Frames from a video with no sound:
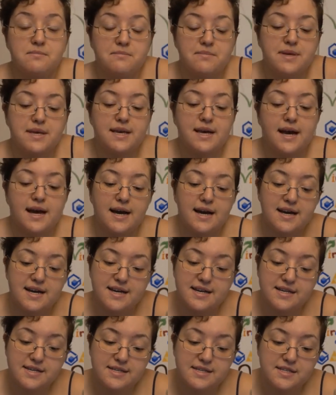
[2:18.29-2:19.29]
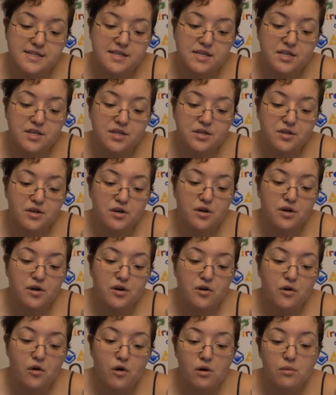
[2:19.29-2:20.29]
because
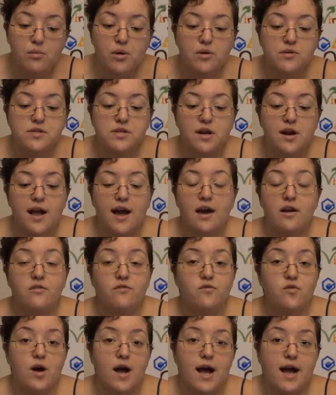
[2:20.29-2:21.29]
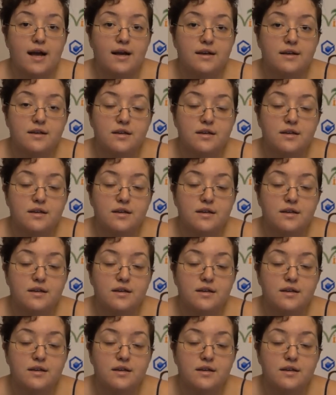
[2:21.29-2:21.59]
your hormones are out of whack.